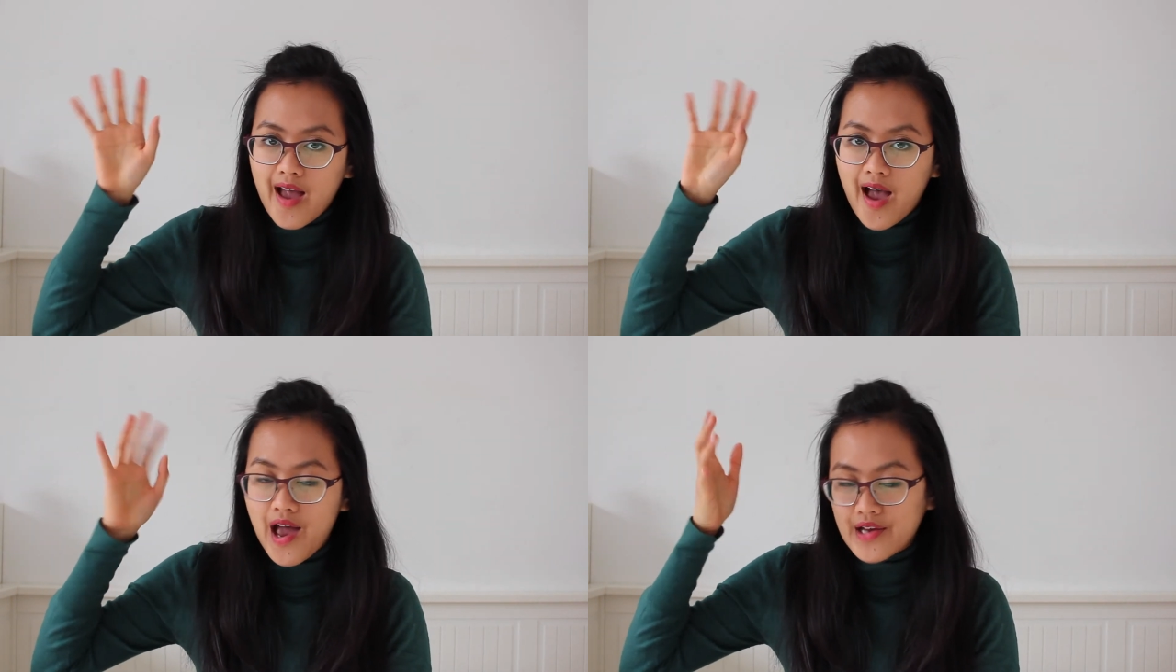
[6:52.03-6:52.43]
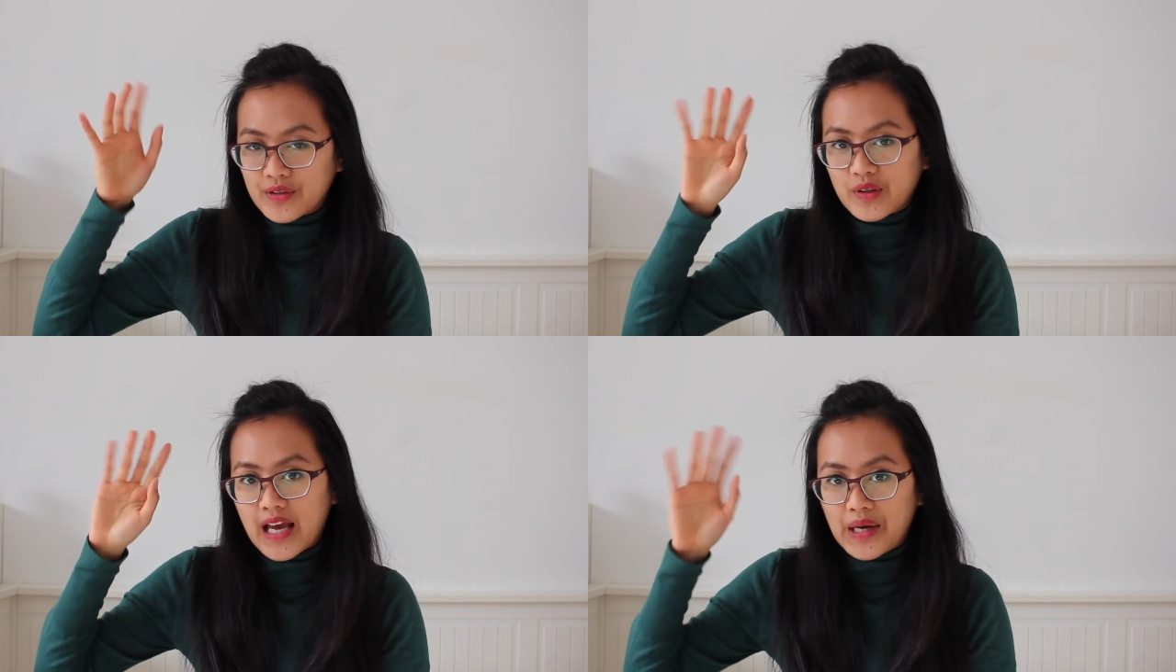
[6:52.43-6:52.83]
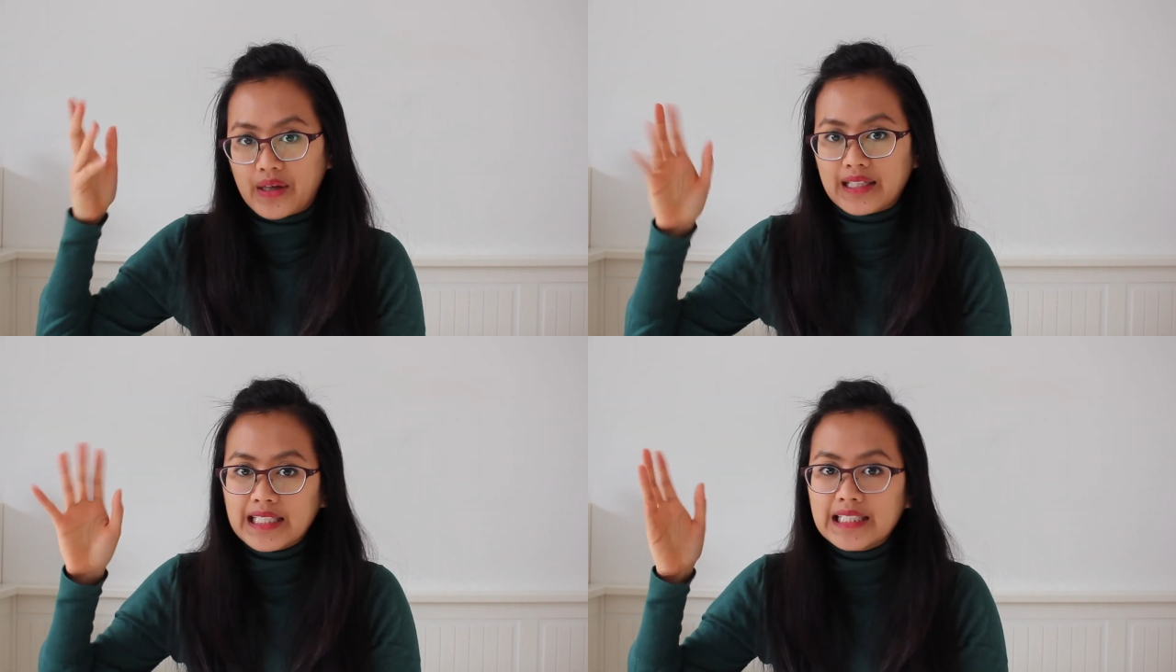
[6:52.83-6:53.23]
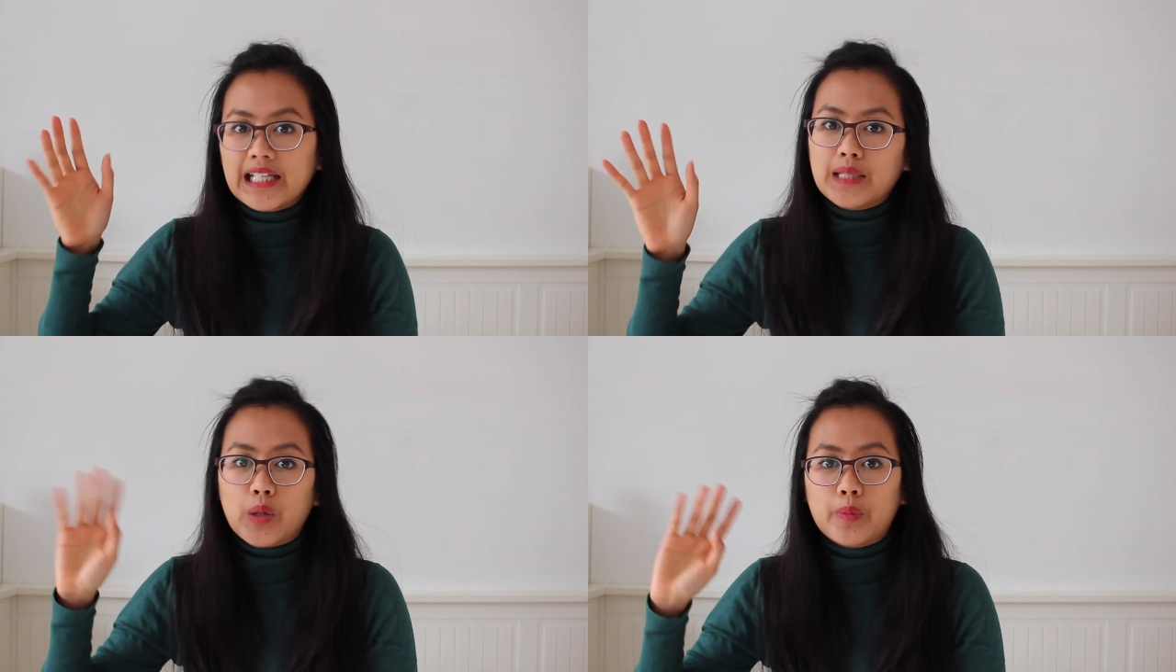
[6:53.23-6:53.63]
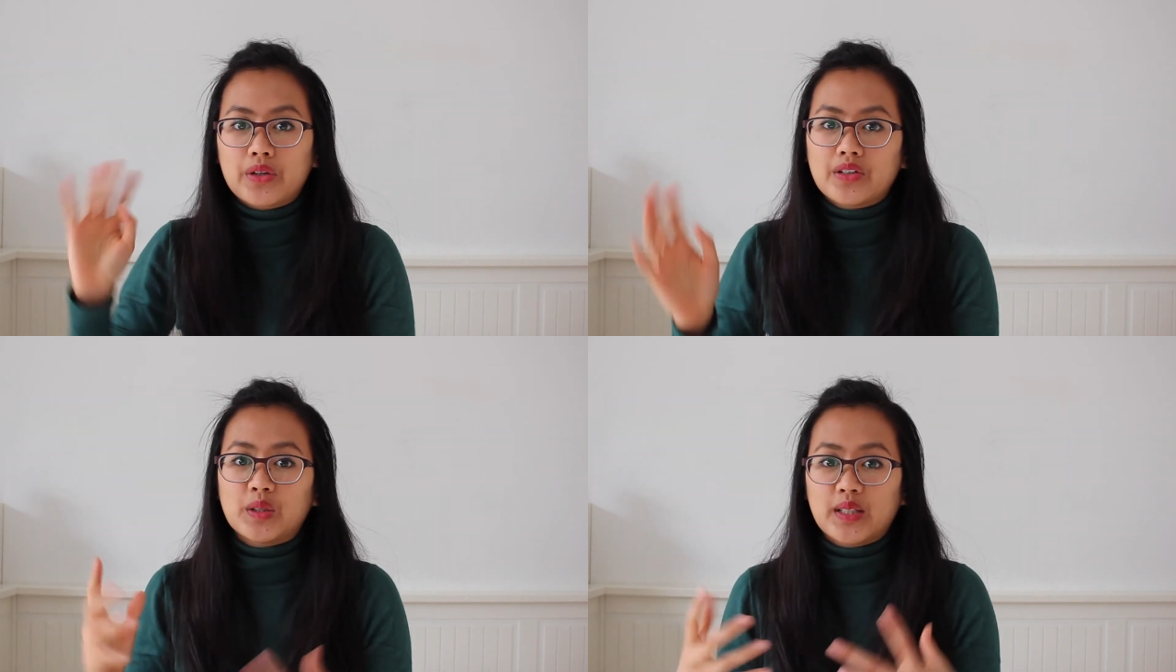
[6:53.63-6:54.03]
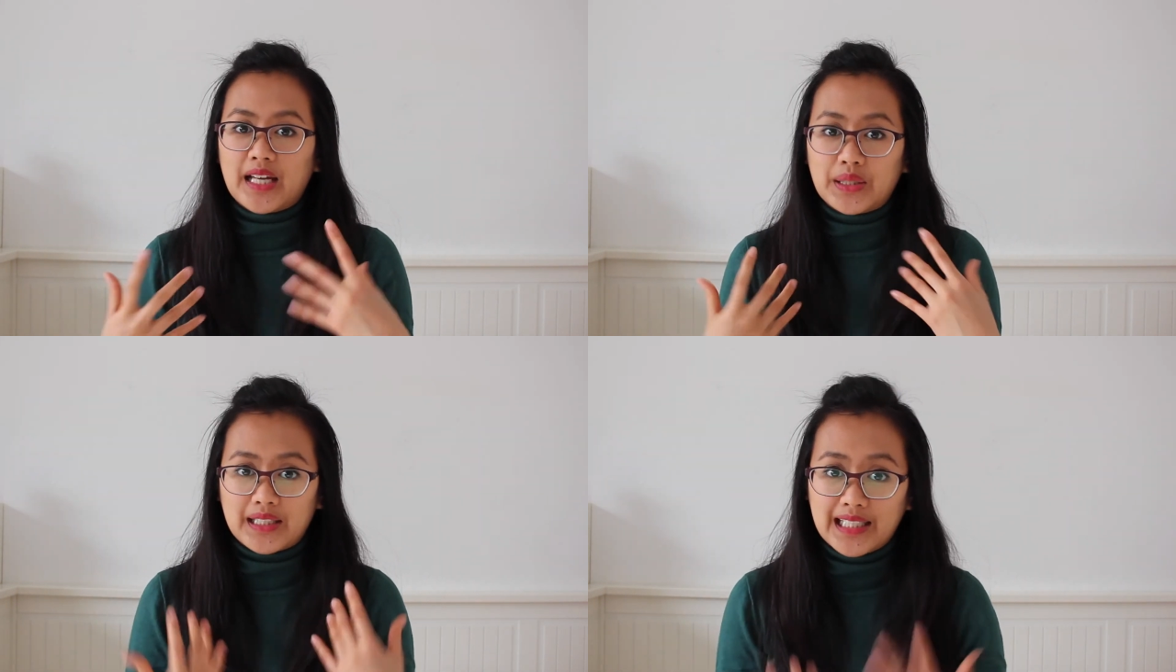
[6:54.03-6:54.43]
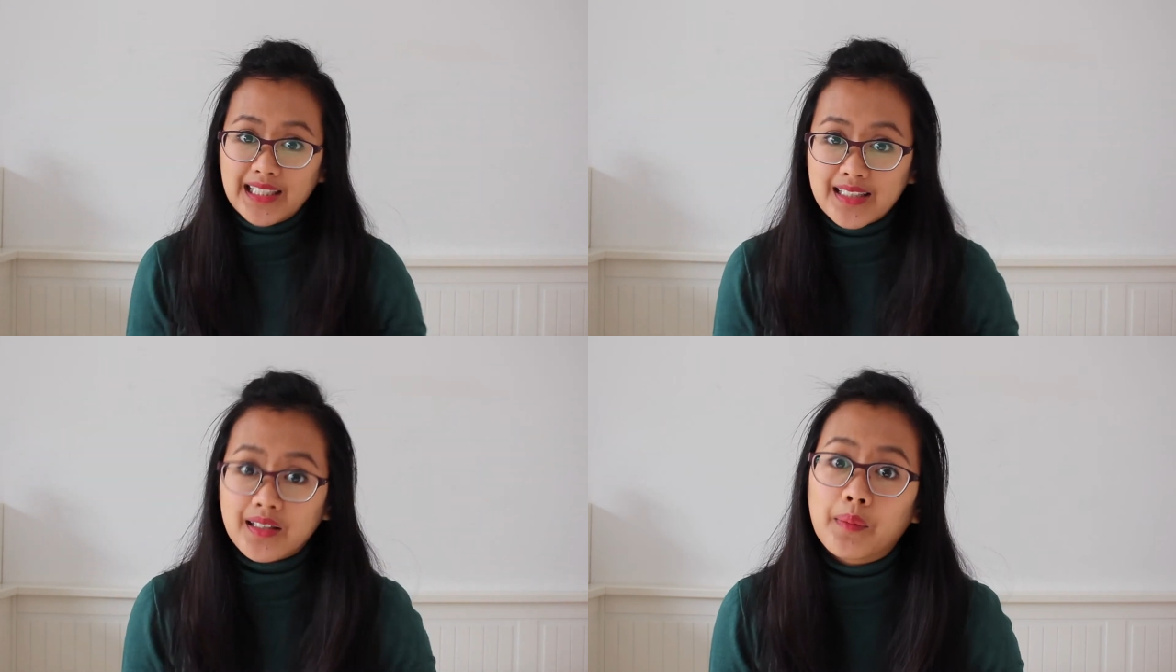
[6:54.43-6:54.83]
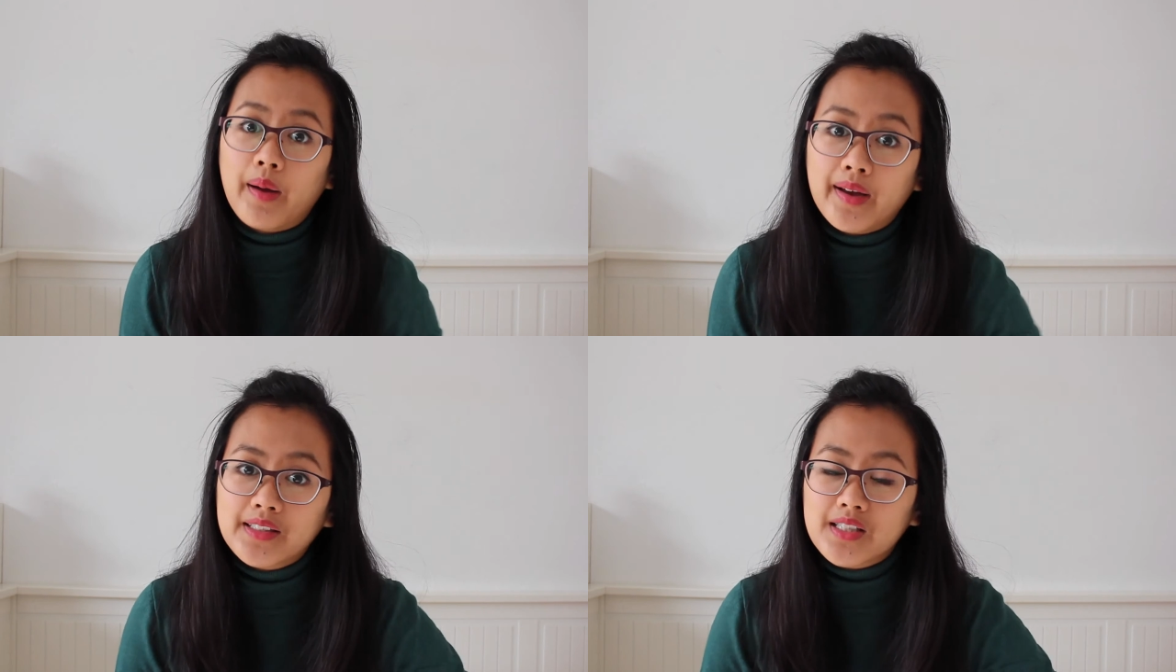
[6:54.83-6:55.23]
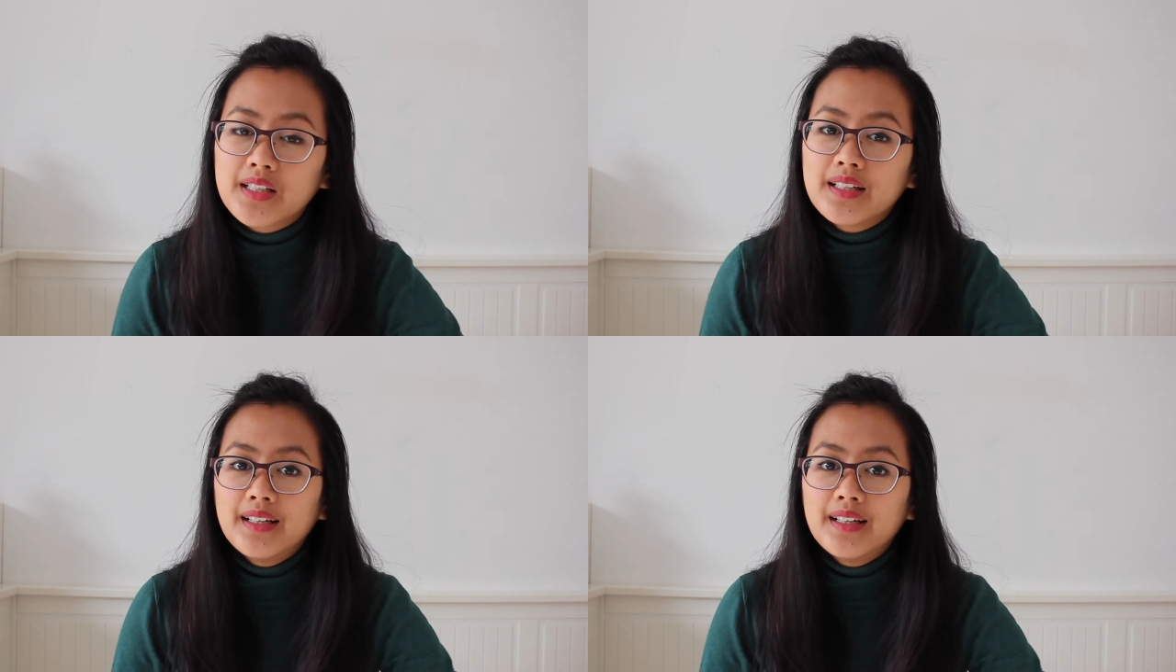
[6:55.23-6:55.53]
and you cannot eat it anymore because you cannot eat so much,